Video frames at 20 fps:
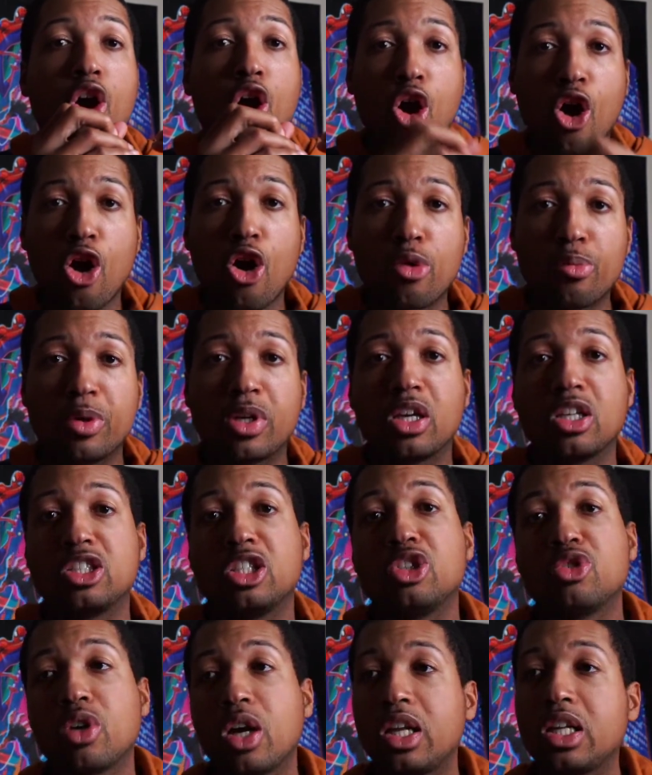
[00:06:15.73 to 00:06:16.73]
her, because
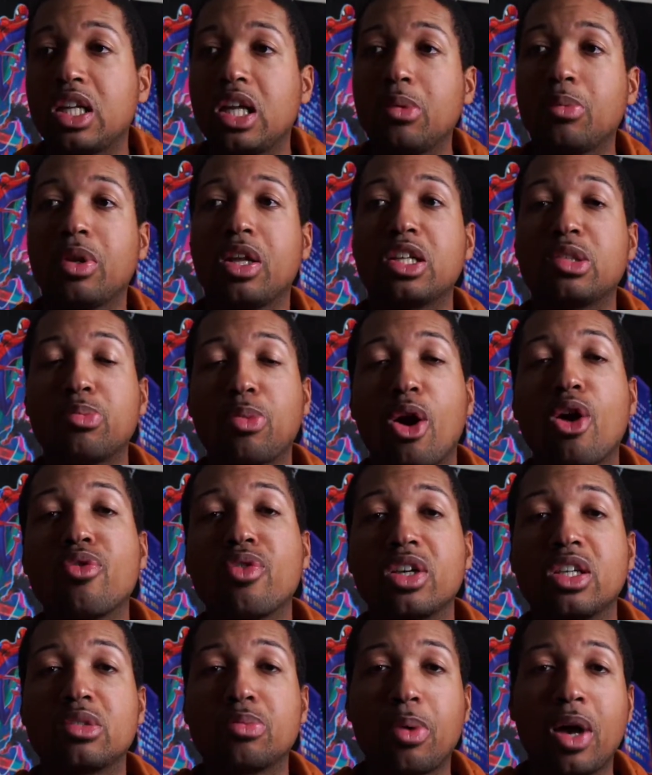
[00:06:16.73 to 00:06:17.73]
she's trying to keep it as
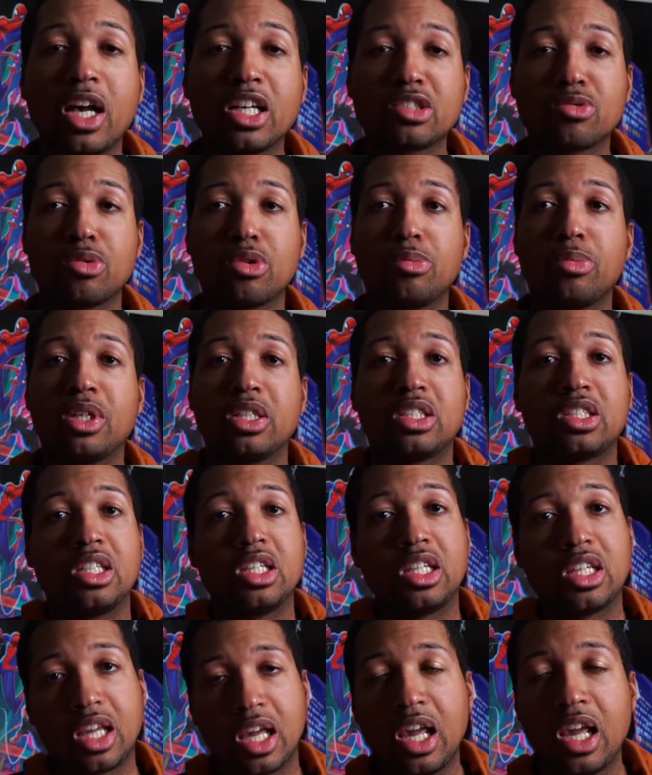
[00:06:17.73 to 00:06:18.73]
perfect as possible, but
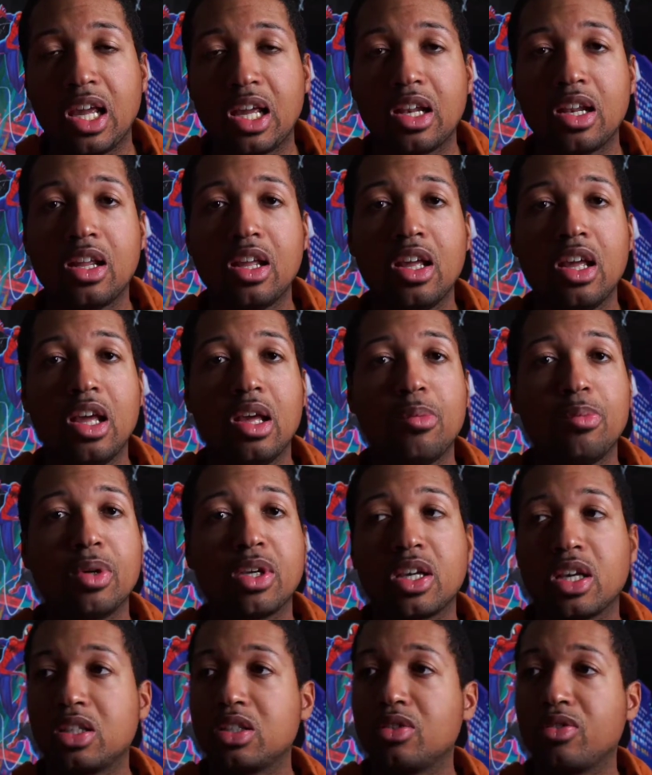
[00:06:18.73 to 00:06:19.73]
she can't
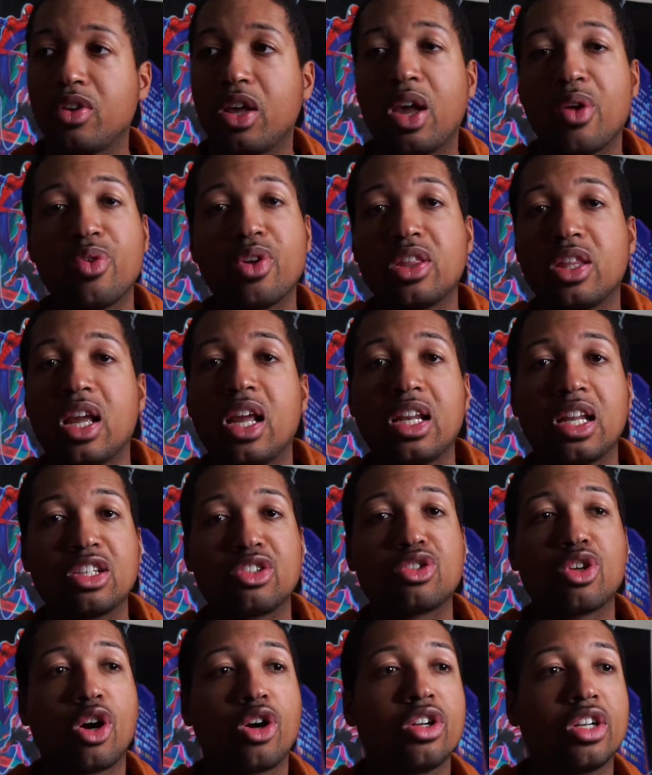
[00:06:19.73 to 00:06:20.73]
because of everything that's
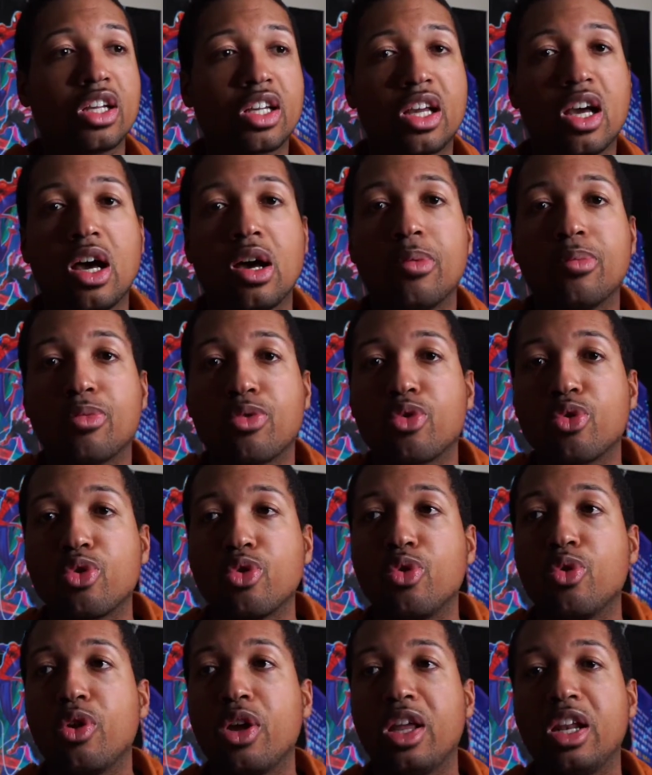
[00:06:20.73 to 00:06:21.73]
starting to come
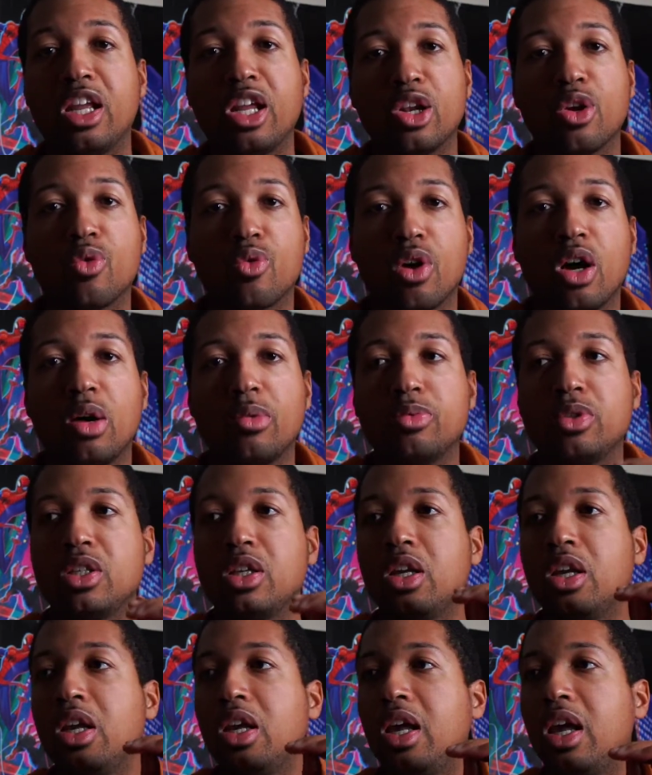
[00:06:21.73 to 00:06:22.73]
through and interrupt
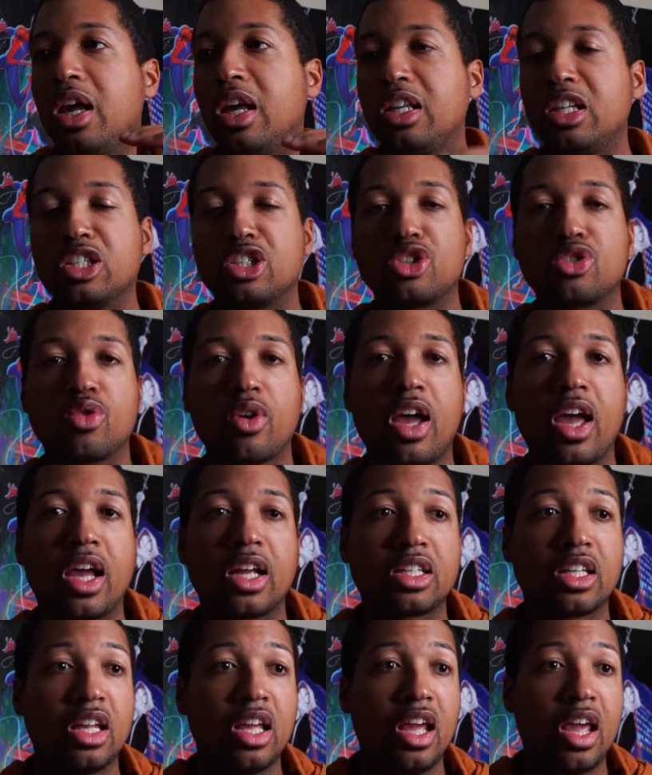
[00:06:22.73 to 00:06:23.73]
and
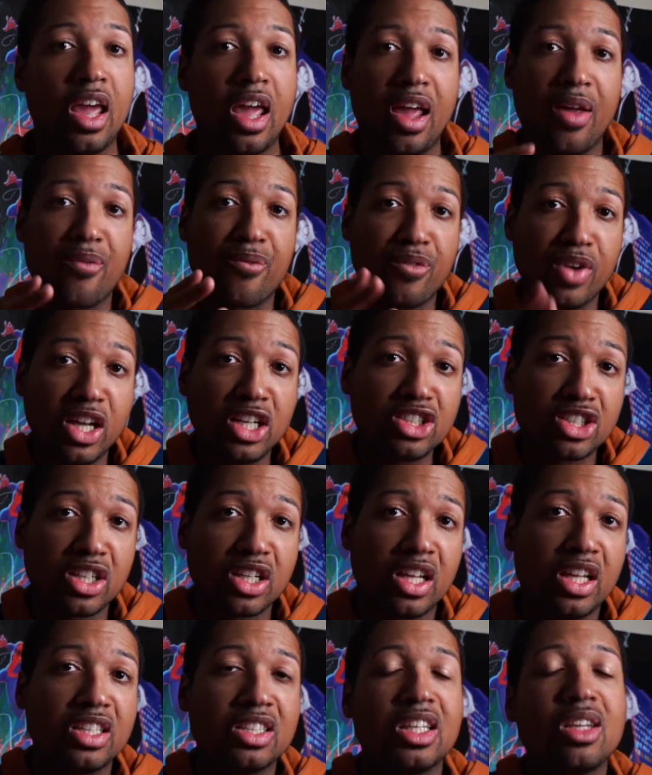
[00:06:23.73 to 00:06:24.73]
distract. And
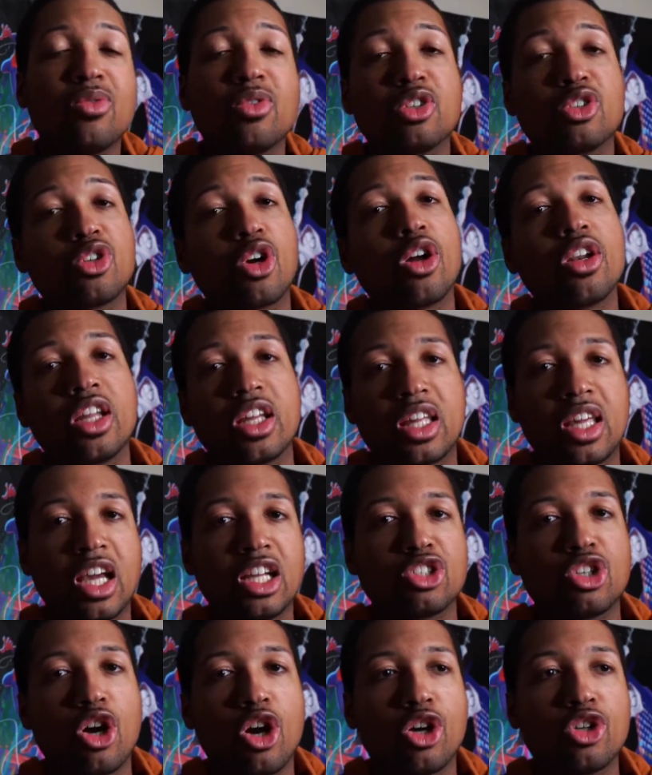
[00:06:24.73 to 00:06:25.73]
Vision is even starting to
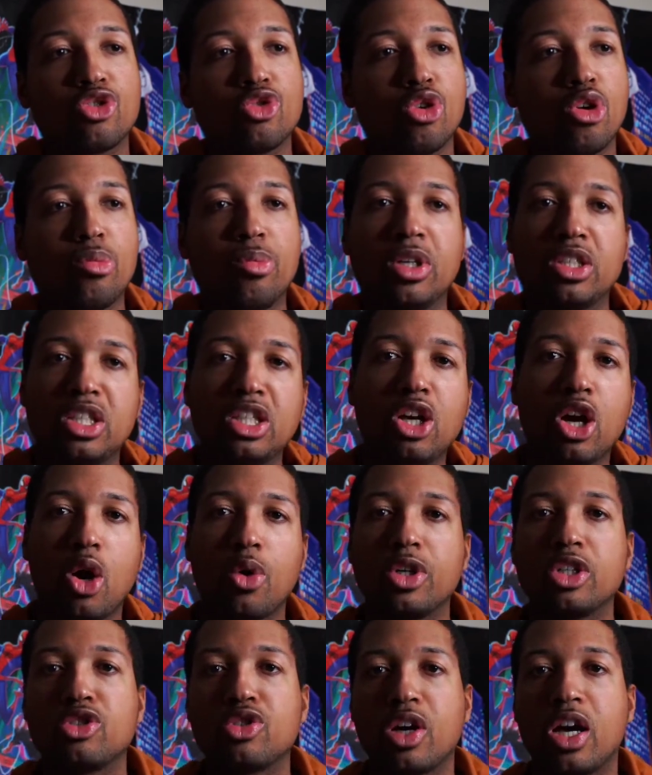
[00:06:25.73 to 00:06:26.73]
catch on to it, but she
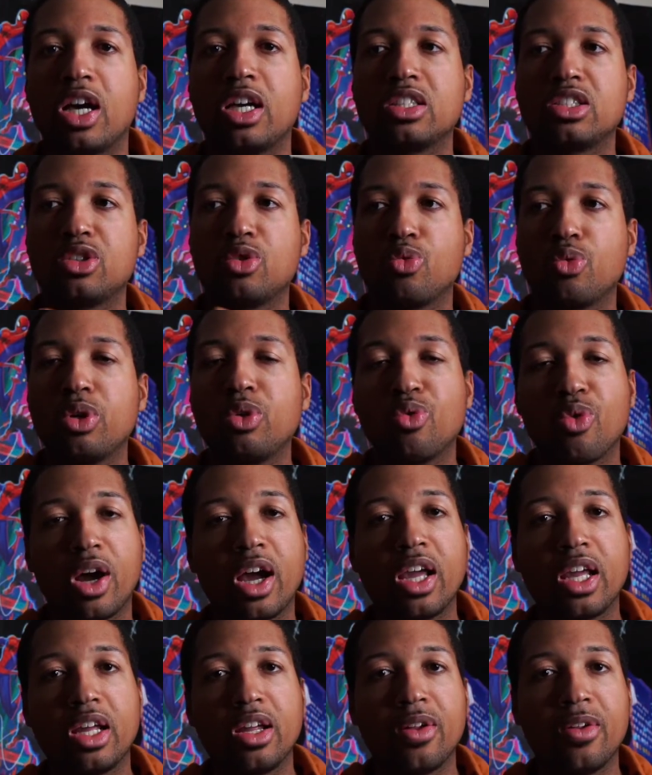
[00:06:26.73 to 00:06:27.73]
always tries to
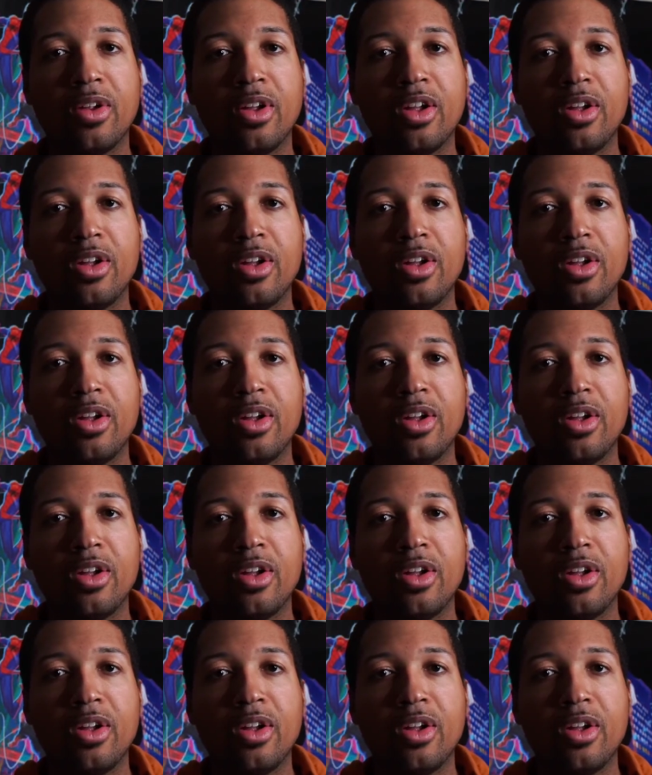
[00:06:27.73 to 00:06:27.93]
rewrite